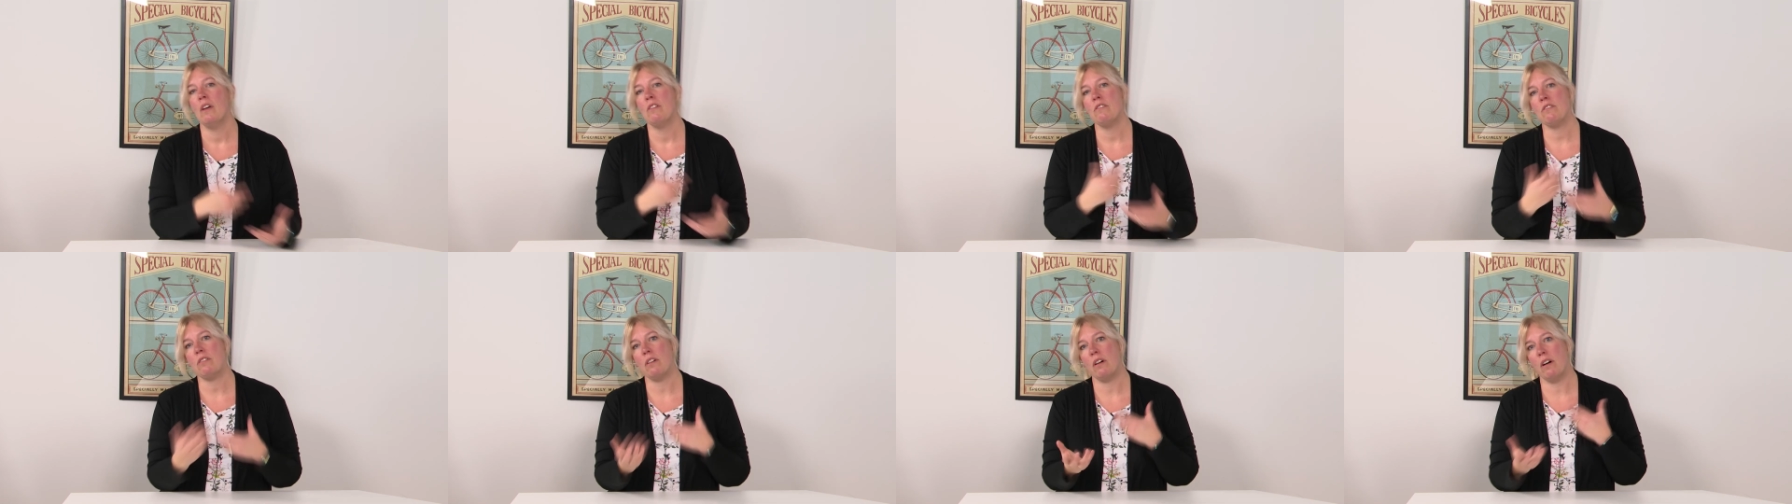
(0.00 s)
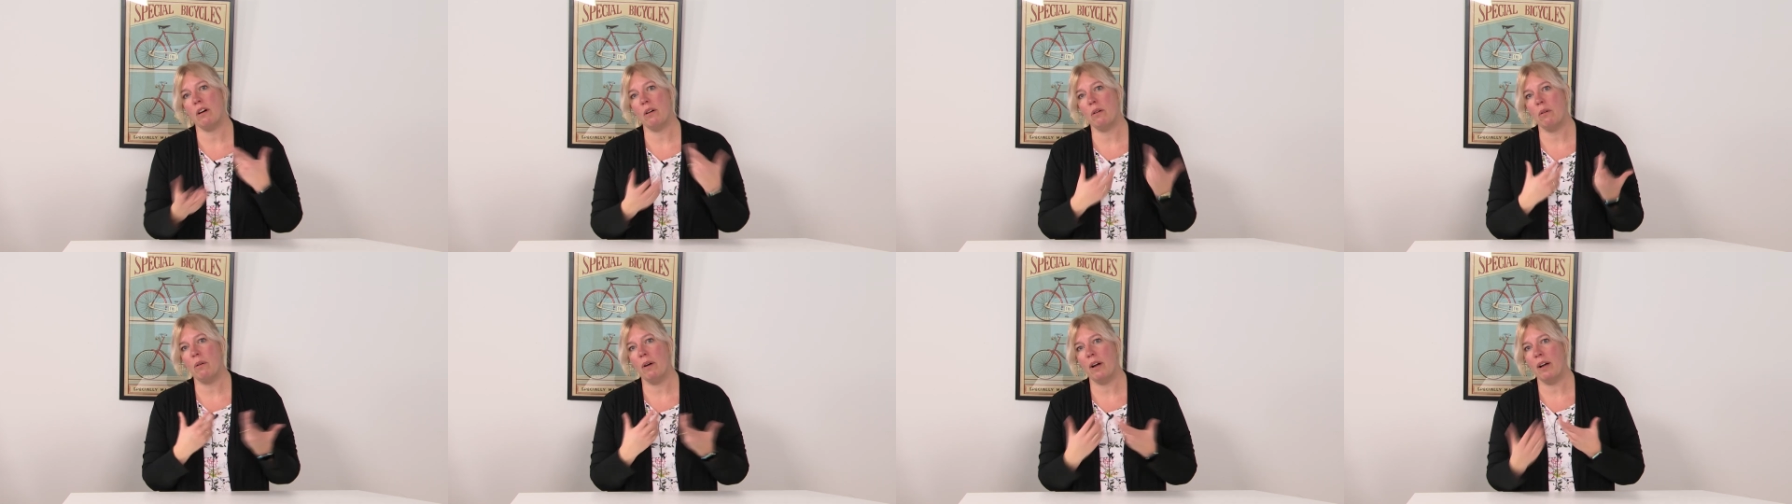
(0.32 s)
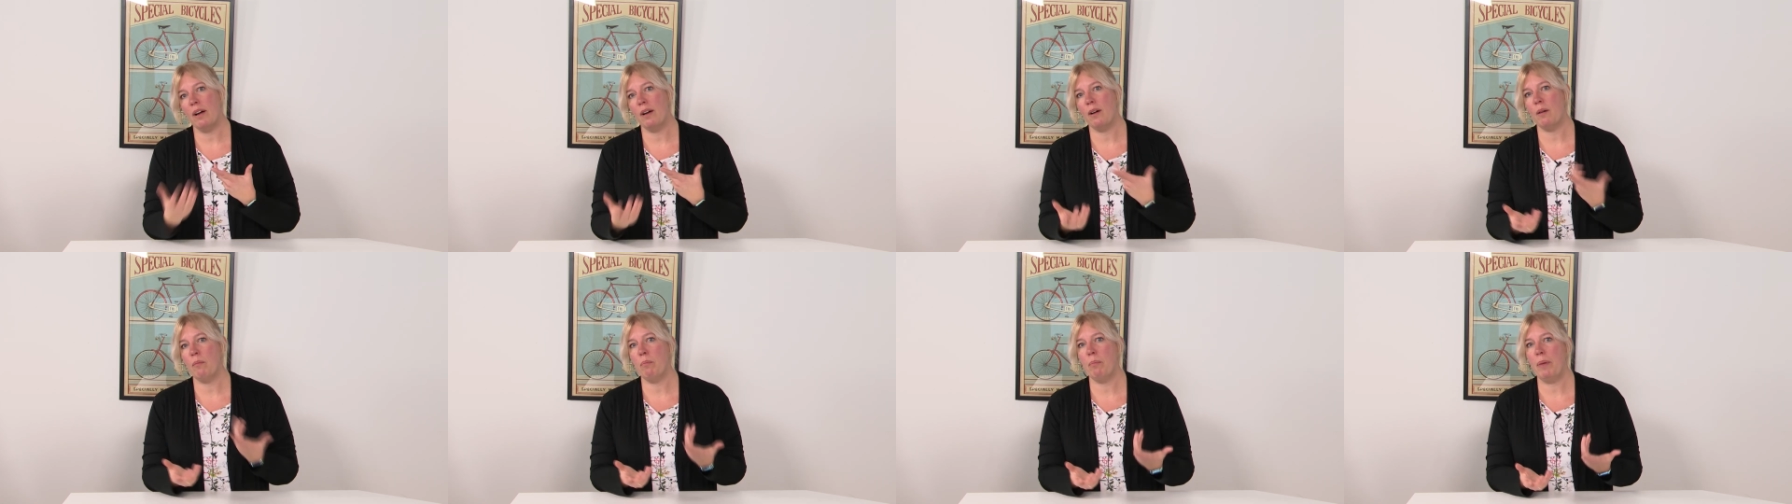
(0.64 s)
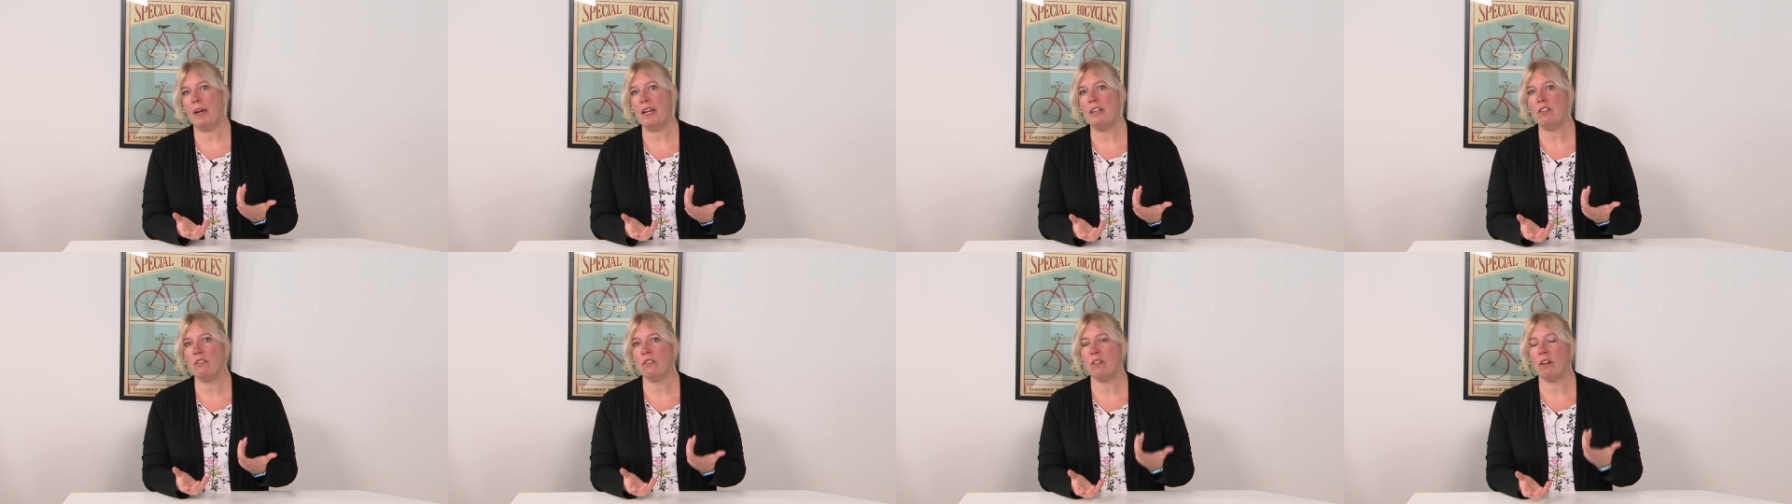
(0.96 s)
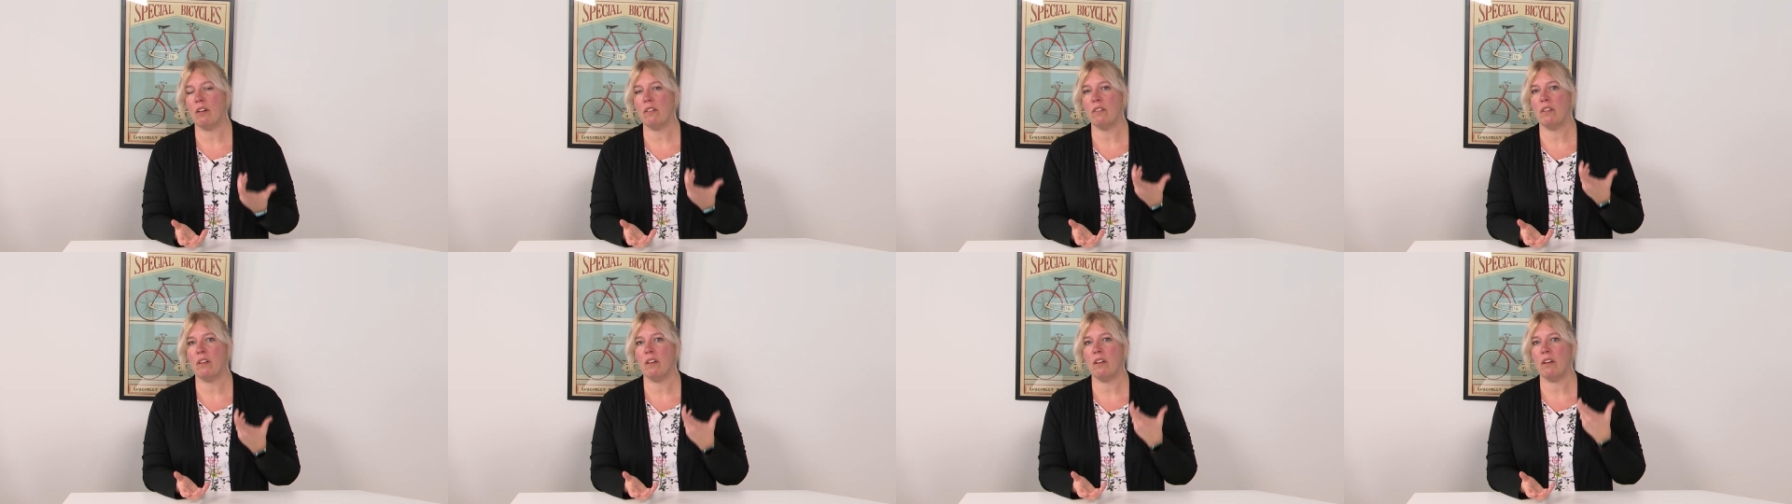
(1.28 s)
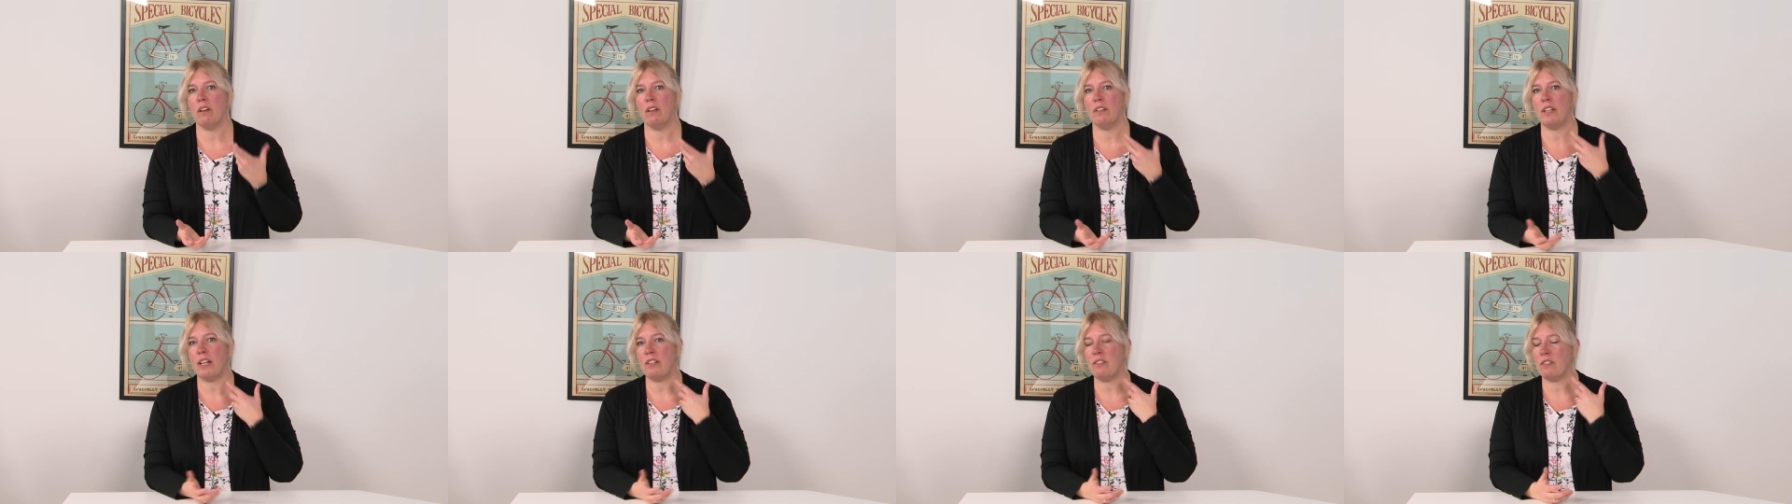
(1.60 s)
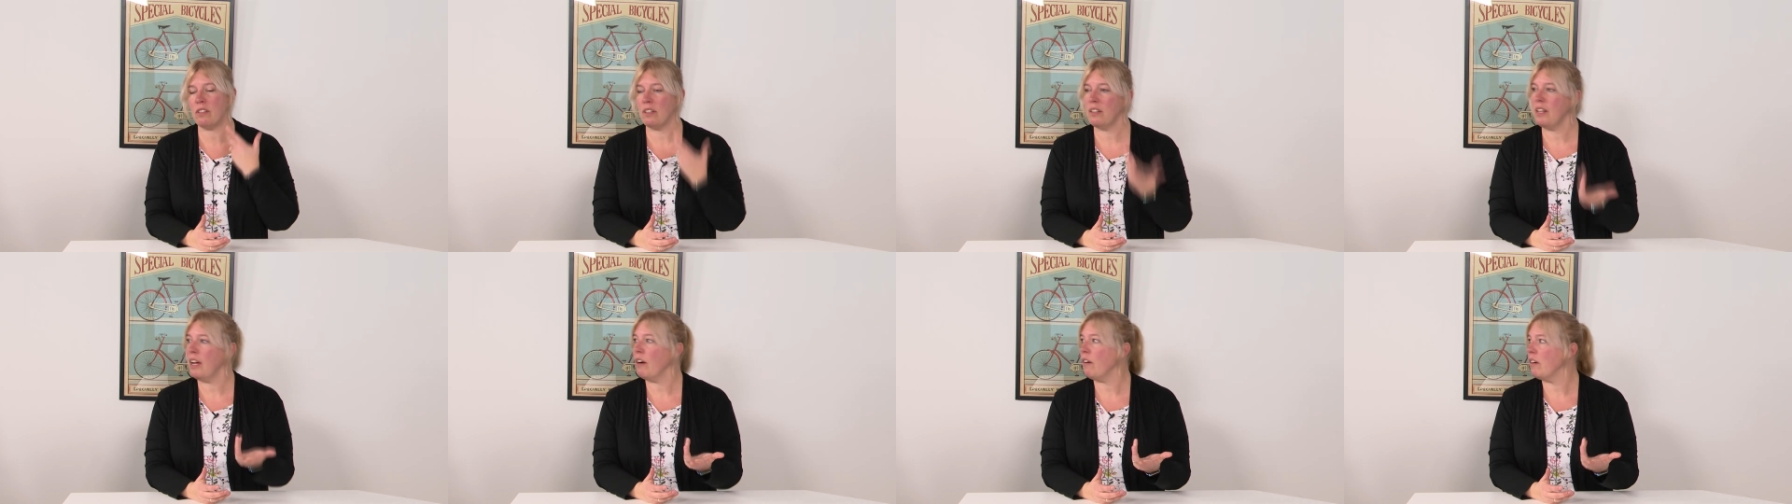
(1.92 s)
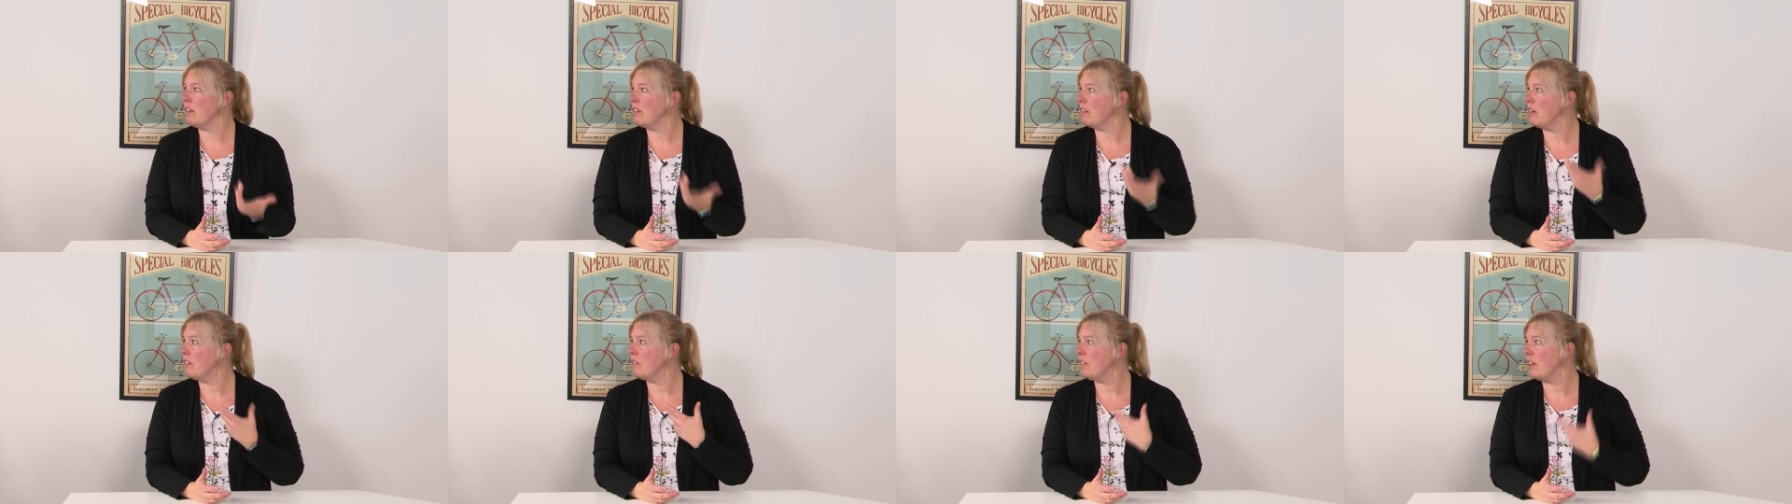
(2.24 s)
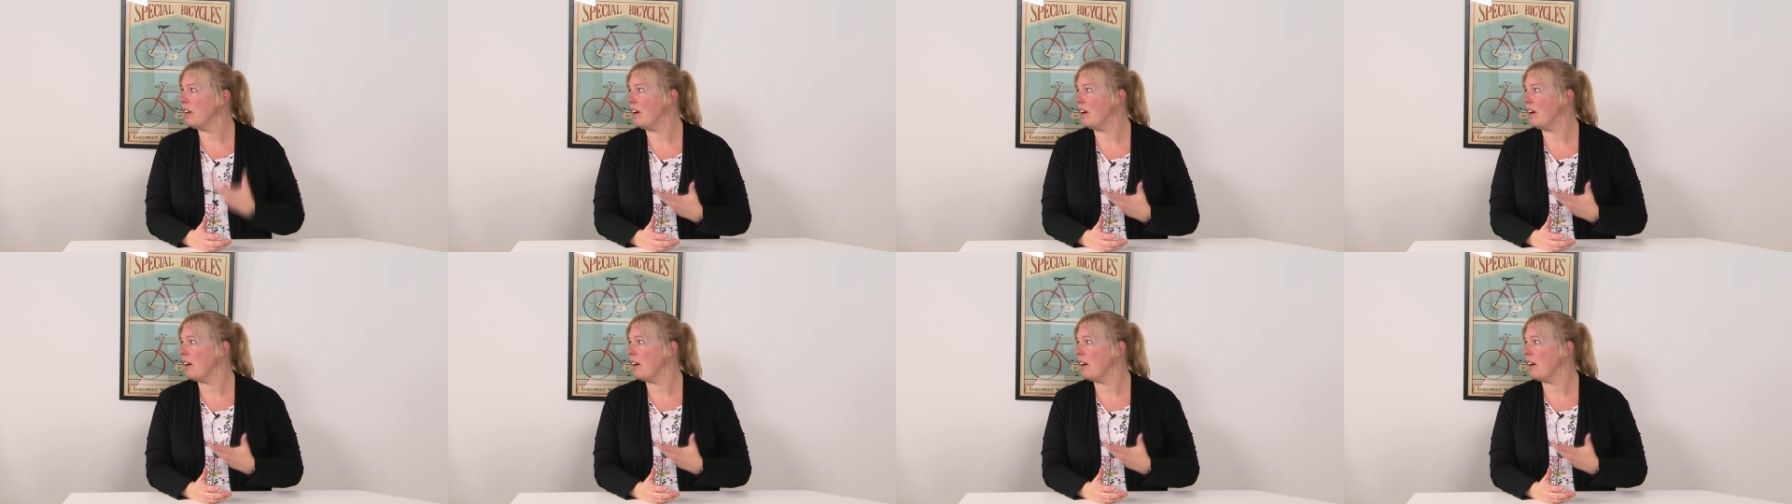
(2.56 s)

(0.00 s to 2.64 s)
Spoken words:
So based on, that's the narrative